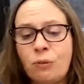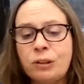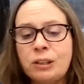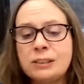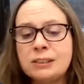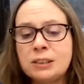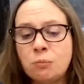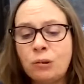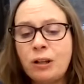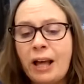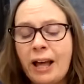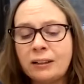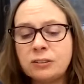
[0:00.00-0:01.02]
for the
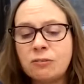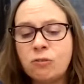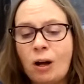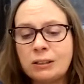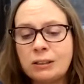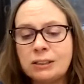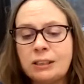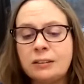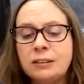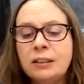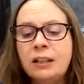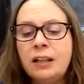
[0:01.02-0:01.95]
simple act of wanting.